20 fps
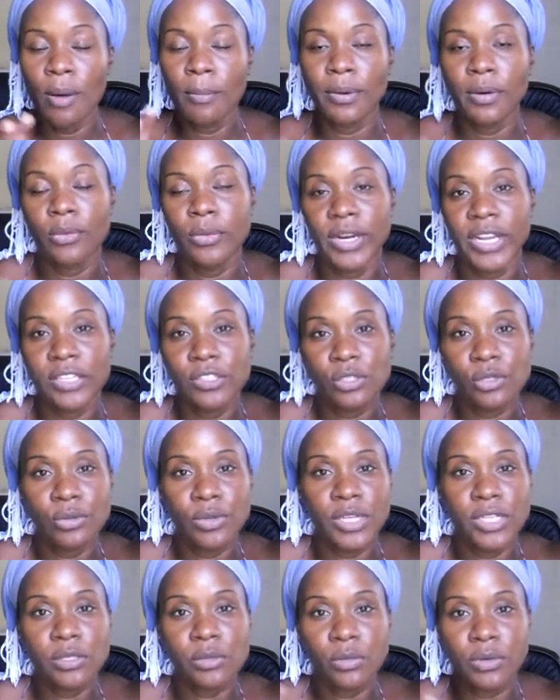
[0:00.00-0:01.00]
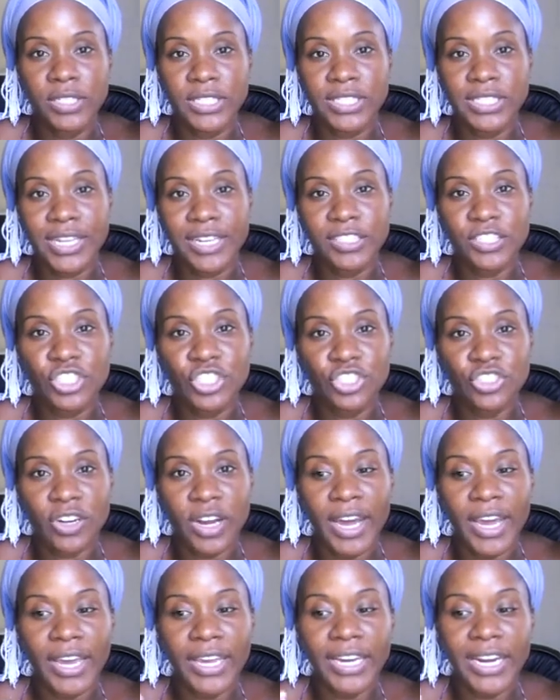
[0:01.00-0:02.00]
but what I do is once that's
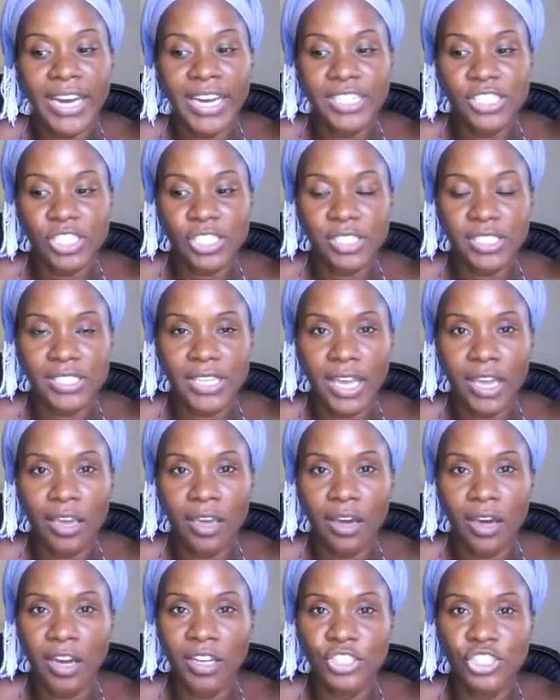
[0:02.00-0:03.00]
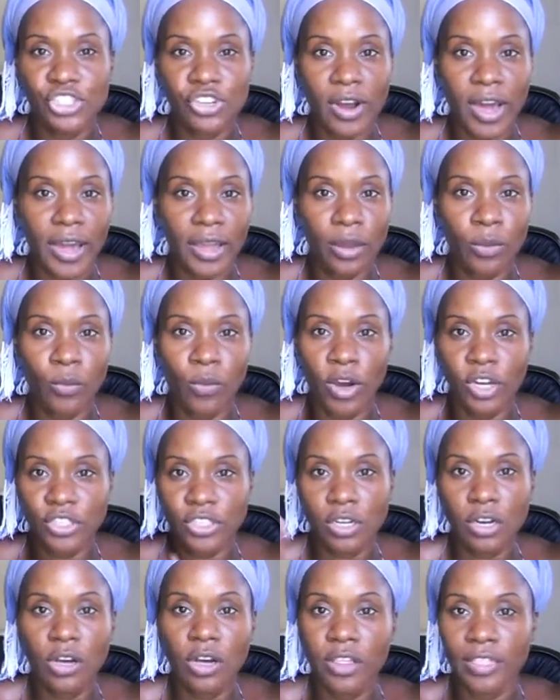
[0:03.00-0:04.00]
dried, I just take a dry
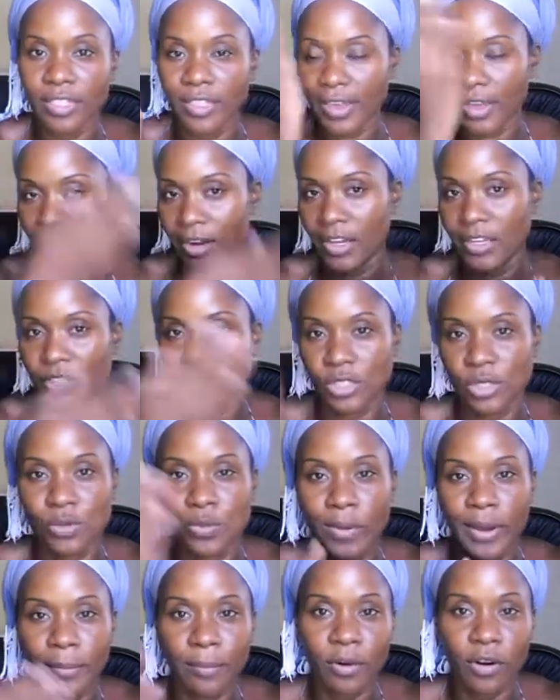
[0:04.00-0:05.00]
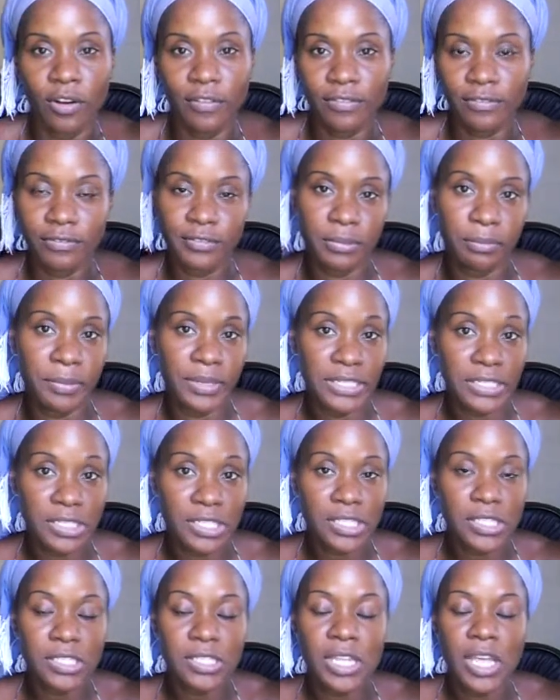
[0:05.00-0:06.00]
washcloth and I just wipe off the
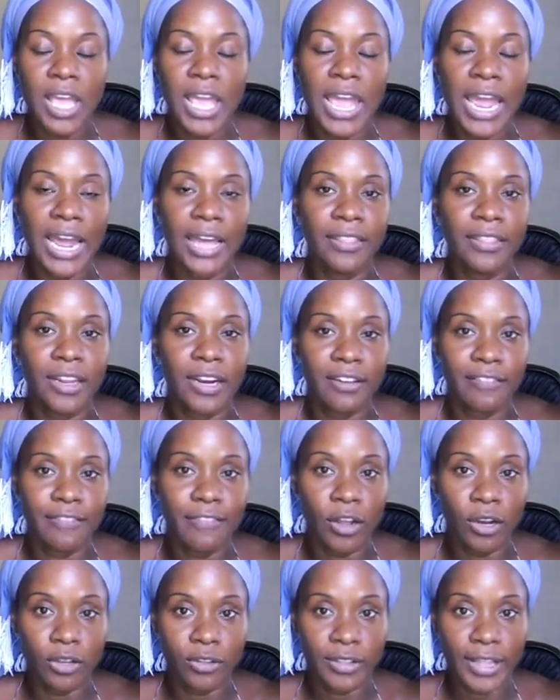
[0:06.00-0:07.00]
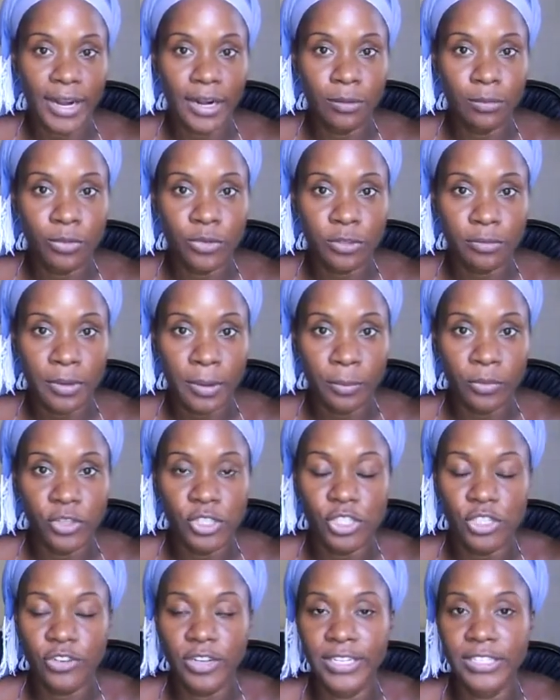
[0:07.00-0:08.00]
pieces, and then I follow that up with my
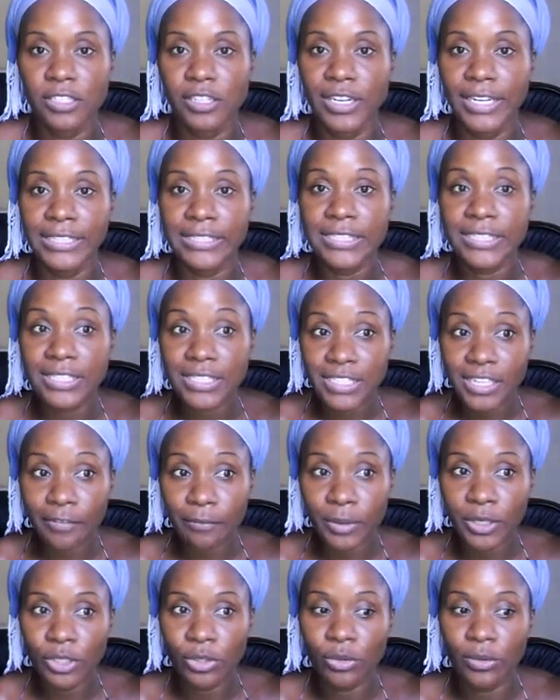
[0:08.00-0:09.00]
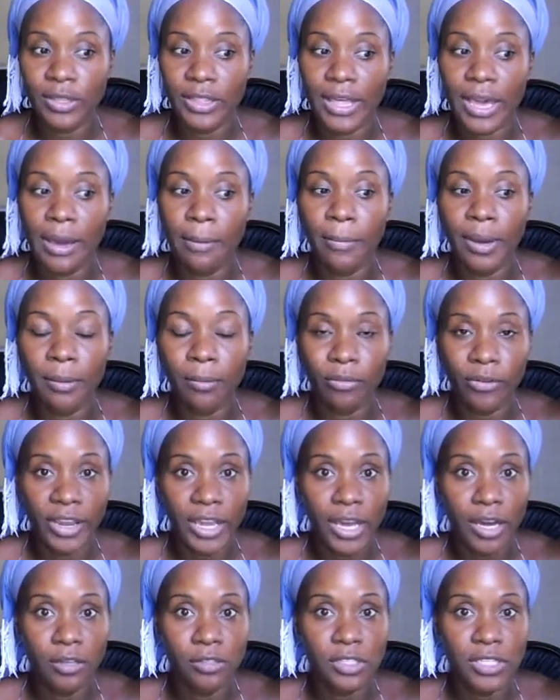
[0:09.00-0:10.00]
moisturizer. And since I've been doing that, my
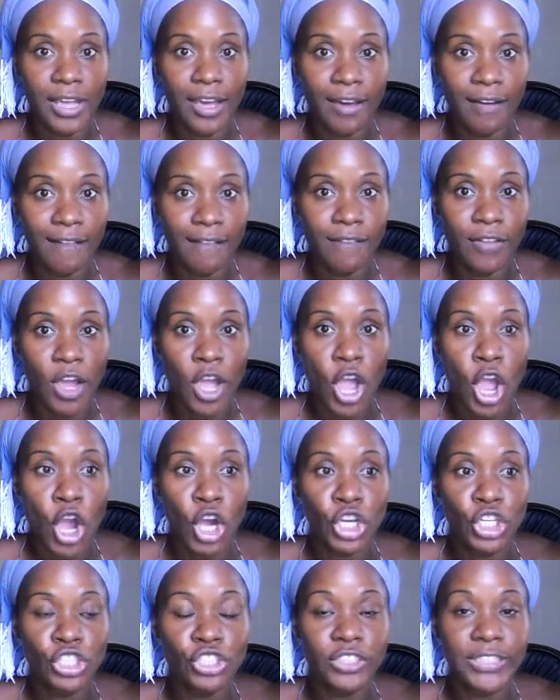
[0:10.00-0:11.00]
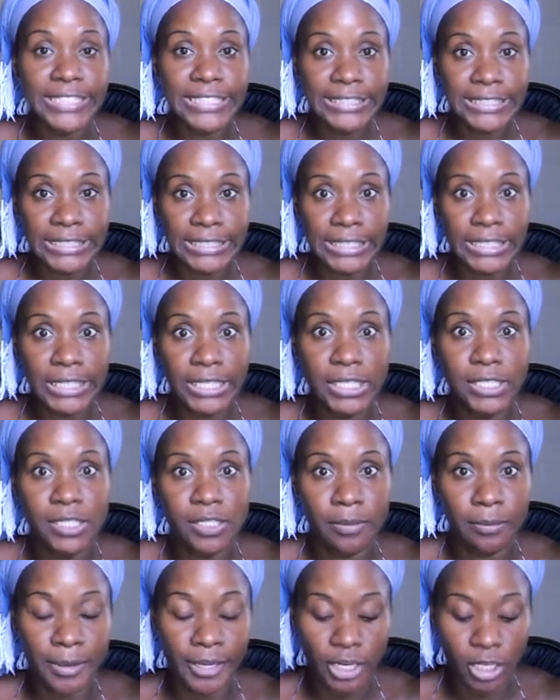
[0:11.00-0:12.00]
breakouts have greatly
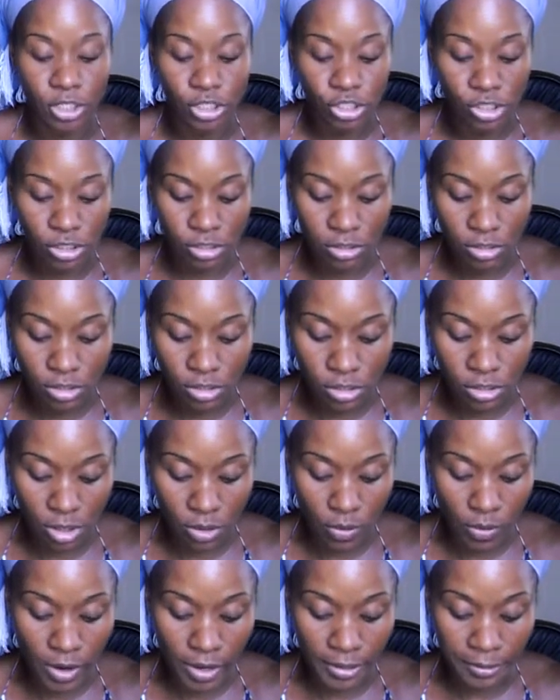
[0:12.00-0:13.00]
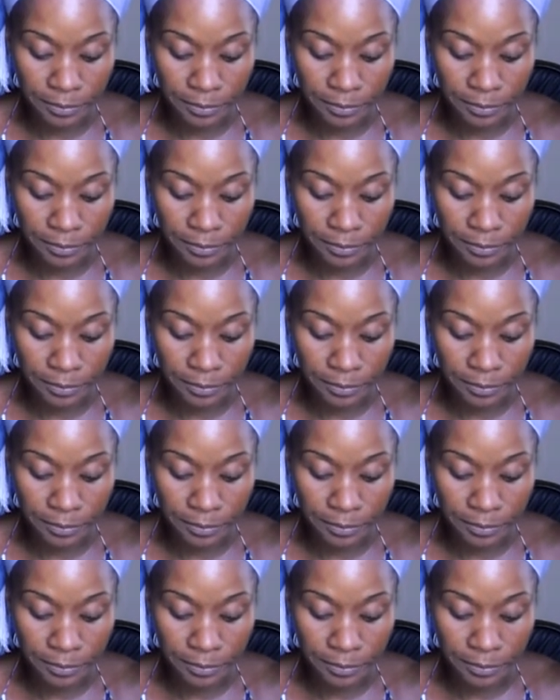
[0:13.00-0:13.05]
diminished. So